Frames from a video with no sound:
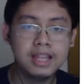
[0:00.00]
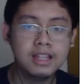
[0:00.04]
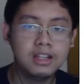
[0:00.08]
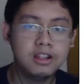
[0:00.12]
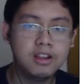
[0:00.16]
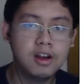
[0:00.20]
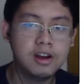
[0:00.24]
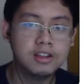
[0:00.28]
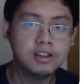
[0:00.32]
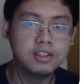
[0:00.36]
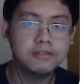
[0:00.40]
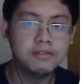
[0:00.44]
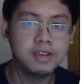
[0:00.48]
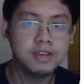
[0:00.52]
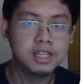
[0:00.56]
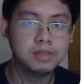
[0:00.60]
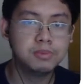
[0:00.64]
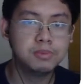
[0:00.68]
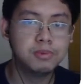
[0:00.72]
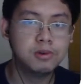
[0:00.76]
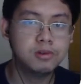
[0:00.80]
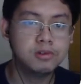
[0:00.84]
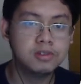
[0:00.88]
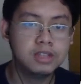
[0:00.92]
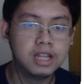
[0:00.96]
loss of
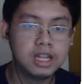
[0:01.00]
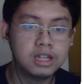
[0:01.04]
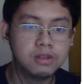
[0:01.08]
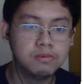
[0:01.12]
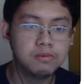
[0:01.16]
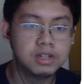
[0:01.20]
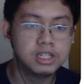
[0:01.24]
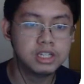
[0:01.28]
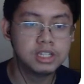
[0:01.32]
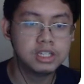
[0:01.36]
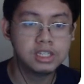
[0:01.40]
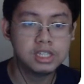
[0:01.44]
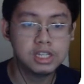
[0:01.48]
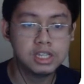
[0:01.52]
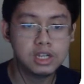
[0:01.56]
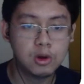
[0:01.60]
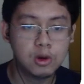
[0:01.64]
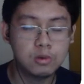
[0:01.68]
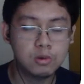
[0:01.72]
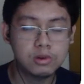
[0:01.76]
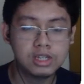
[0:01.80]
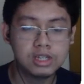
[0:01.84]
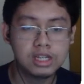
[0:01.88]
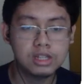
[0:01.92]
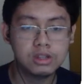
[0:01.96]
exponent, which is the
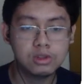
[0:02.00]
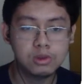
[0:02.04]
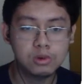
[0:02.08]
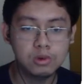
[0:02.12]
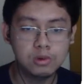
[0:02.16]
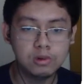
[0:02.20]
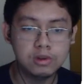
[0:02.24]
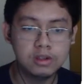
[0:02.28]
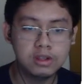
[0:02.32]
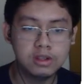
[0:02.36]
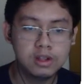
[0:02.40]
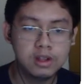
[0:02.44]
quotient rule,